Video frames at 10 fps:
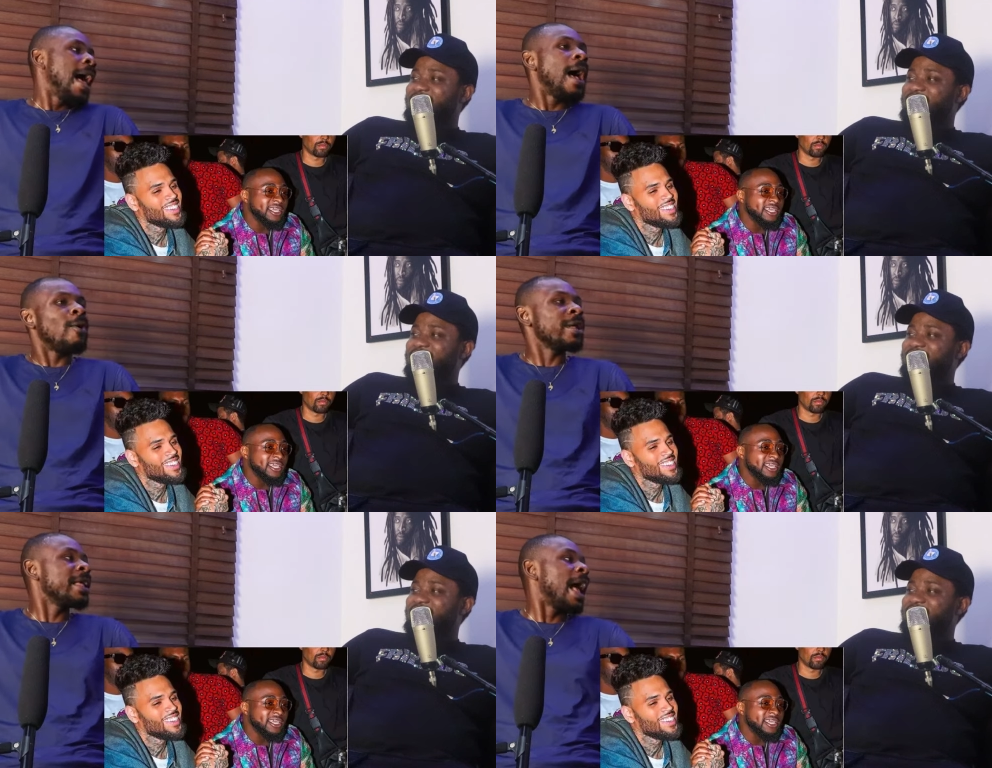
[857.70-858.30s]

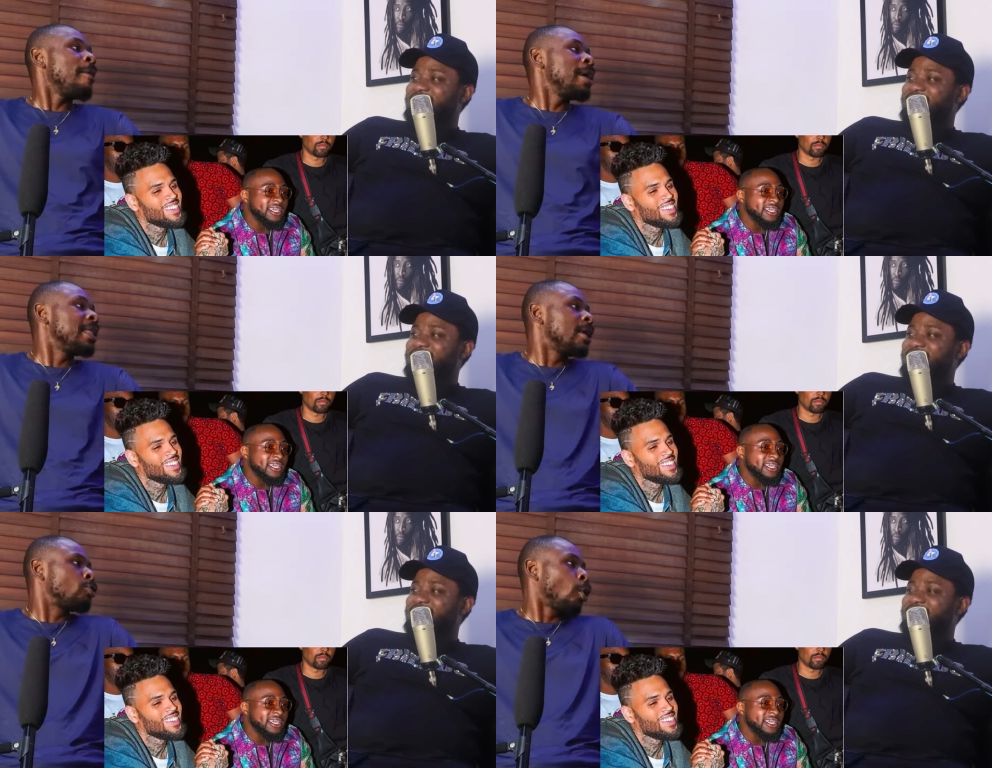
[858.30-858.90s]
Speaker 1: I call the guy
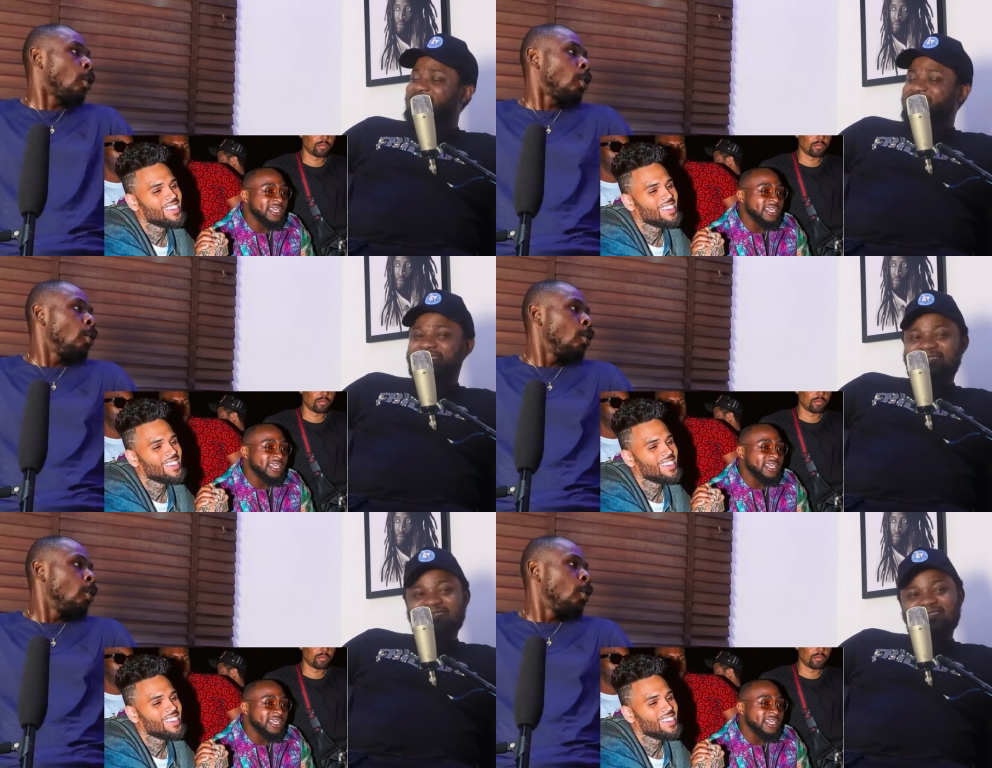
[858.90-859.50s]
with the
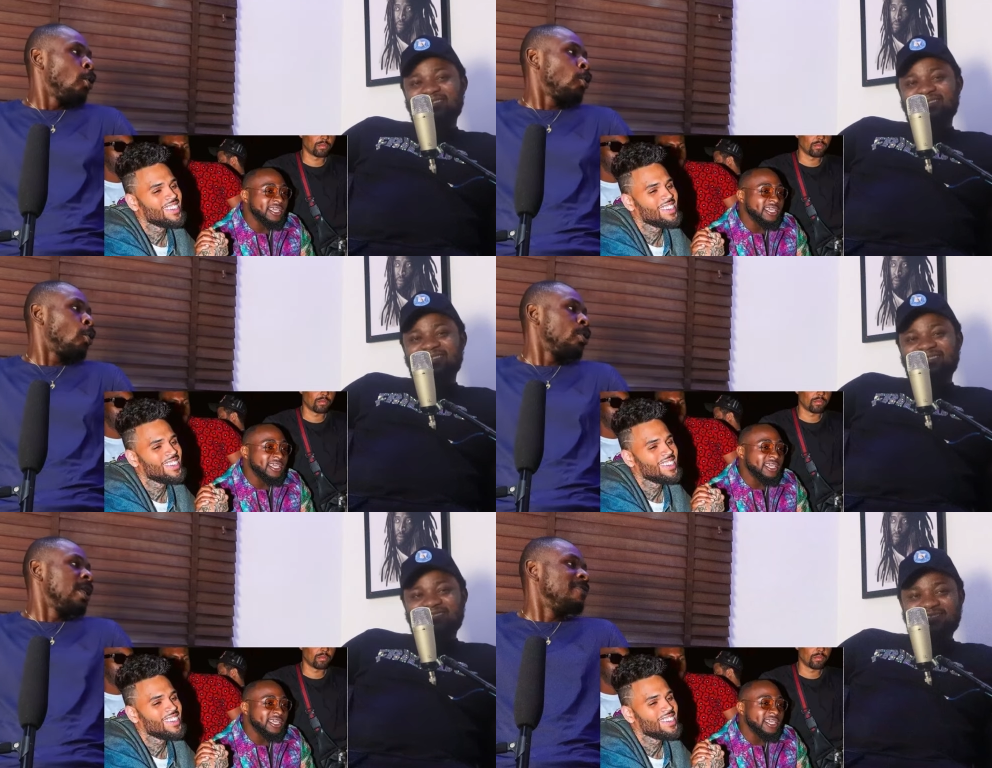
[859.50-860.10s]
tour.
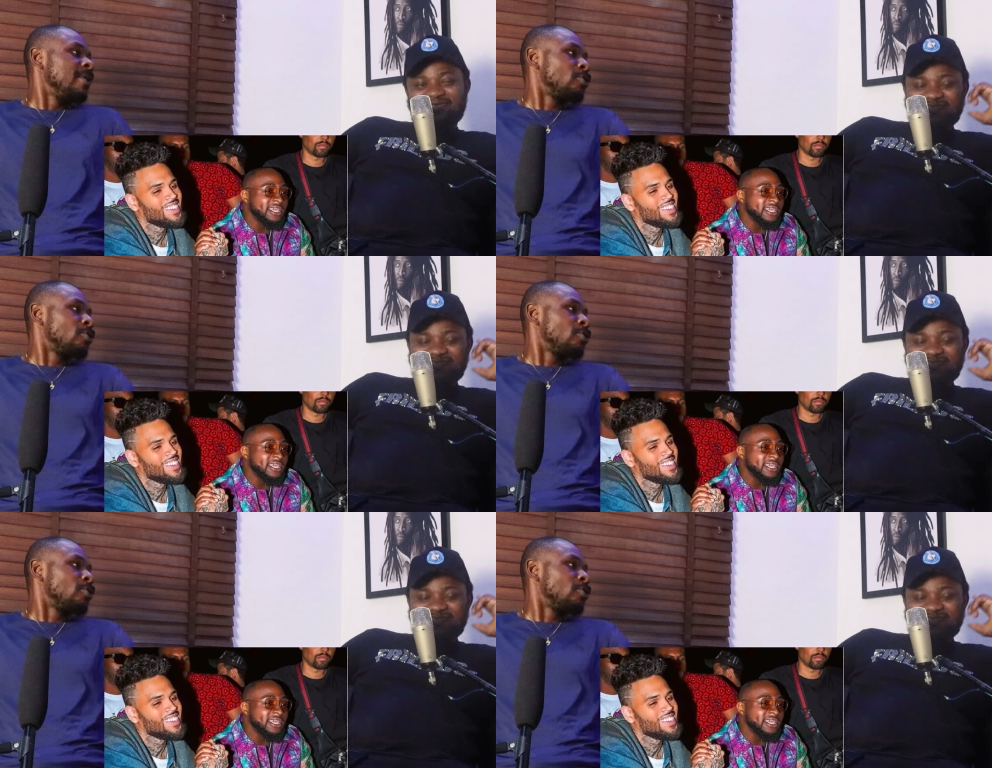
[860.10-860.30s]
Will leave